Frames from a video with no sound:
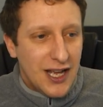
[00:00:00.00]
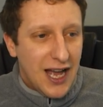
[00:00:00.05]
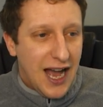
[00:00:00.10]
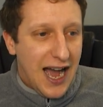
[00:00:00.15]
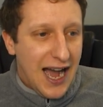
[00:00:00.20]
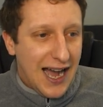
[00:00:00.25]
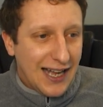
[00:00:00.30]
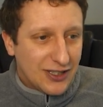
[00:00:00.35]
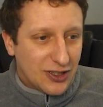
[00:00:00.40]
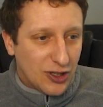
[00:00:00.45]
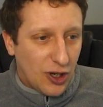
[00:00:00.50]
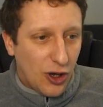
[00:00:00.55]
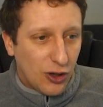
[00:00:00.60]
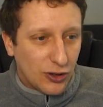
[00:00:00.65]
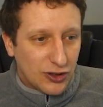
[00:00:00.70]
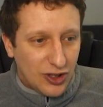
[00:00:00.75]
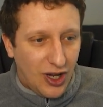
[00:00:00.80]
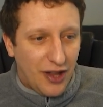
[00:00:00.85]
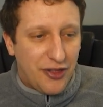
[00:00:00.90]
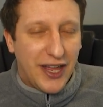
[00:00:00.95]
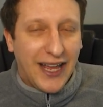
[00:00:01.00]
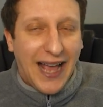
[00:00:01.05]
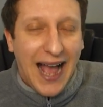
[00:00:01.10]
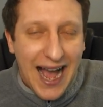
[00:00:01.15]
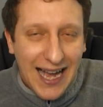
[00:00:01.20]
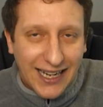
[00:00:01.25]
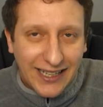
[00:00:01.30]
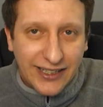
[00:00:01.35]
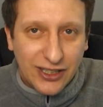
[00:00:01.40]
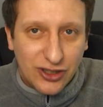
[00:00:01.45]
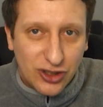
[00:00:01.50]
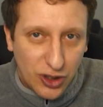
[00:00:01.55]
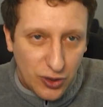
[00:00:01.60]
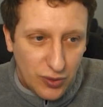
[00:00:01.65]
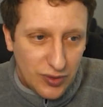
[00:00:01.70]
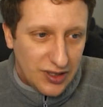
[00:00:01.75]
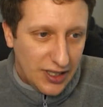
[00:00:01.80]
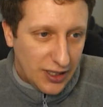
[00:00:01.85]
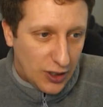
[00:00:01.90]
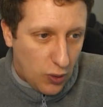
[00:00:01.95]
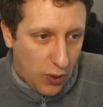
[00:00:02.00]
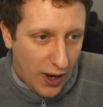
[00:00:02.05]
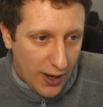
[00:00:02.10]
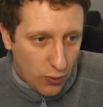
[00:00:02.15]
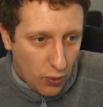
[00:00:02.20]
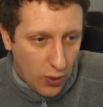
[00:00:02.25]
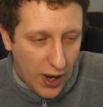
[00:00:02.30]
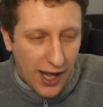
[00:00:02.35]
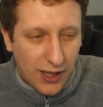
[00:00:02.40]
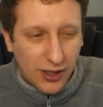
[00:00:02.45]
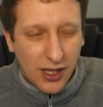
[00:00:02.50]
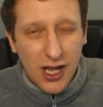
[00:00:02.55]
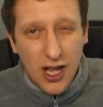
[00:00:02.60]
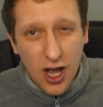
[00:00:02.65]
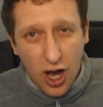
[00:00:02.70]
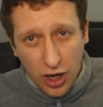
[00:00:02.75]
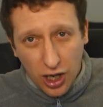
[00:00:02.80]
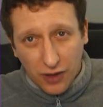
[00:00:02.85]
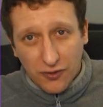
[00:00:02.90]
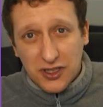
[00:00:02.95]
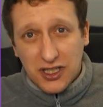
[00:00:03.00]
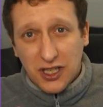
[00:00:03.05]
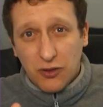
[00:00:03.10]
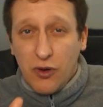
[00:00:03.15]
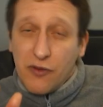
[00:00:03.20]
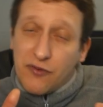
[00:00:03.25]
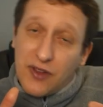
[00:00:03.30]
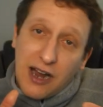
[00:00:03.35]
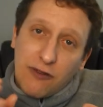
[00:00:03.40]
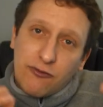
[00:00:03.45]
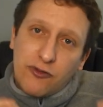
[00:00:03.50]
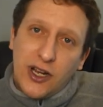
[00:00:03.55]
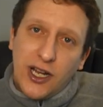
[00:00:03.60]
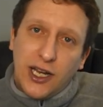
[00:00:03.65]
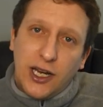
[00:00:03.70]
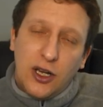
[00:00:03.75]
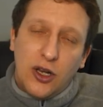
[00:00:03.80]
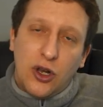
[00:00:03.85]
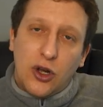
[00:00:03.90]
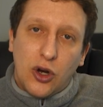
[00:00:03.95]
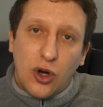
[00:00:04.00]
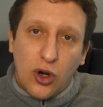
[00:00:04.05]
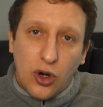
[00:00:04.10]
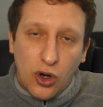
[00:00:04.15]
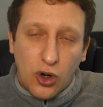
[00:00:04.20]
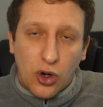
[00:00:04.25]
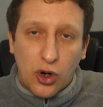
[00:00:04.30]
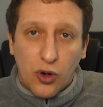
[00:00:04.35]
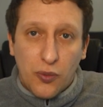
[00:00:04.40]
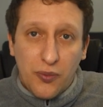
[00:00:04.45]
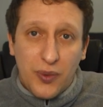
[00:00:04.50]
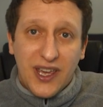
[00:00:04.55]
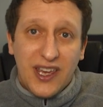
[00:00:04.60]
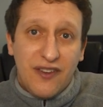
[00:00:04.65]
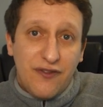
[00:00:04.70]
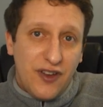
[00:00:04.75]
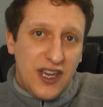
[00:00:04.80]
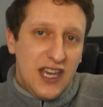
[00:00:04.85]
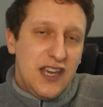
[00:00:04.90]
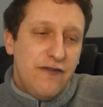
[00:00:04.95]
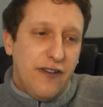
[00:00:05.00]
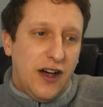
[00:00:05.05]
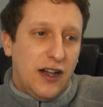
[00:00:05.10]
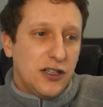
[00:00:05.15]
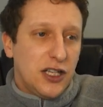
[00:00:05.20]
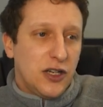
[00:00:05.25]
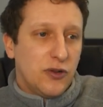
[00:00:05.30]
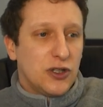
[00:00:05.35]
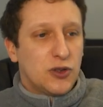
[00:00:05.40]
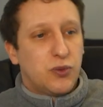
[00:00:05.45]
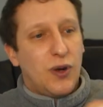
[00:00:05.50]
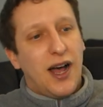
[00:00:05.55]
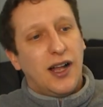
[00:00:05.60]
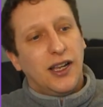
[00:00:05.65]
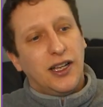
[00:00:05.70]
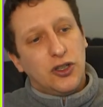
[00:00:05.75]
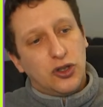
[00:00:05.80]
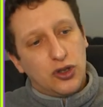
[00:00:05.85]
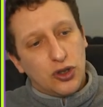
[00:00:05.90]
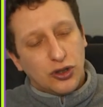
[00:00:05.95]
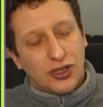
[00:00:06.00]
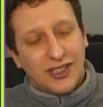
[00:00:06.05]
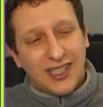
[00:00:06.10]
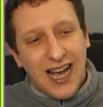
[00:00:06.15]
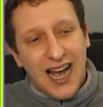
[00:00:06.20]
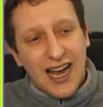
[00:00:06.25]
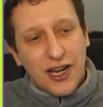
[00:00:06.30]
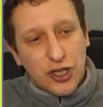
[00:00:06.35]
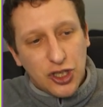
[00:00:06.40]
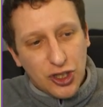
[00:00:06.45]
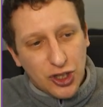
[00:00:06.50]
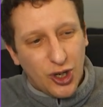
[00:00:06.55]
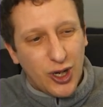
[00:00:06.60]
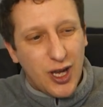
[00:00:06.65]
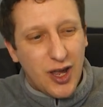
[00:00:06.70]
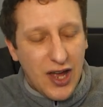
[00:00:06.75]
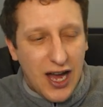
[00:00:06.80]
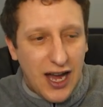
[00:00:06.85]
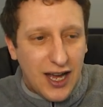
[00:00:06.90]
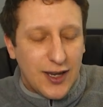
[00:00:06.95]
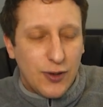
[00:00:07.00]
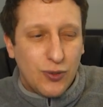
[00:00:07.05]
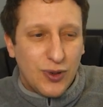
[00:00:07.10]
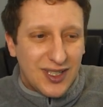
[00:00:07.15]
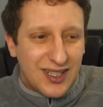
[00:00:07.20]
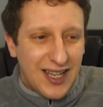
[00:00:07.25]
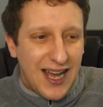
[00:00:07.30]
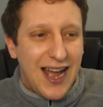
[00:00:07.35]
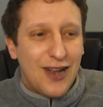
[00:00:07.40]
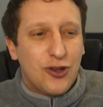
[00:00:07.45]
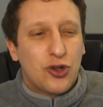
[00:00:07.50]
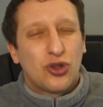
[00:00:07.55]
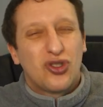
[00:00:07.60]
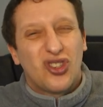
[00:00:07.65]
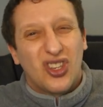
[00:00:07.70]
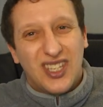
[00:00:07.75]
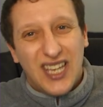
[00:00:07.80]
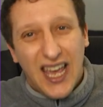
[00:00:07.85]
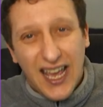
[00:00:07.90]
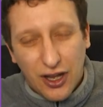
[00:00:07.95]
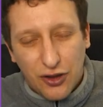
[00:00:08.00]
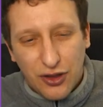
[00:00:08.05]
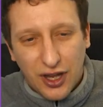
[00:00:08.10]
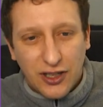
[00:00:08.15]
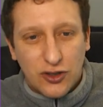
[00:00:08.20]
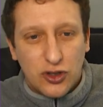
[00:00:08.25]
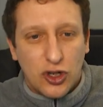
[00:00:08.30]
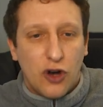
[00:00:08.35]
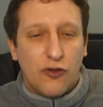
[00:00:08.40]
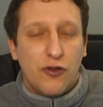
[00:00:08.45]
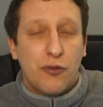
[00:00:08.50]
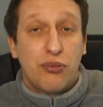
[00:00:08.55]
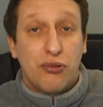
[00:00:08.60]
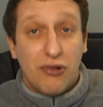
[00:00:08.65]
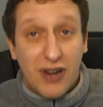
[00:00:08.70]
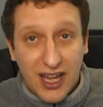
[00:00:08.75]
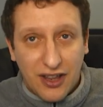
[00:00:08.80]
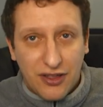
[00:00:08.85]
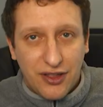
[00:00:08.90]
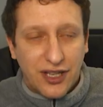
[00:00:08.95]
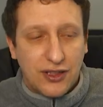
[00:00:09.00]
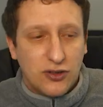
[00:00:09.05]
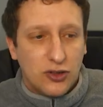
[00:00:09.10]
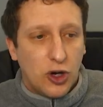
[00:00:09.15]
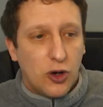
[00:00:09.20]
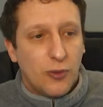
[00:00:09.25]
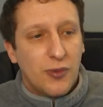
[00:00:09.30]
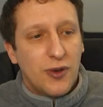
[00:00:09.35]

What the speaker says: at all. So I think anchor suits it quite well. And obviously with that really low OBV value as well, it does kind of show you that he was there just to tick things over, break things up,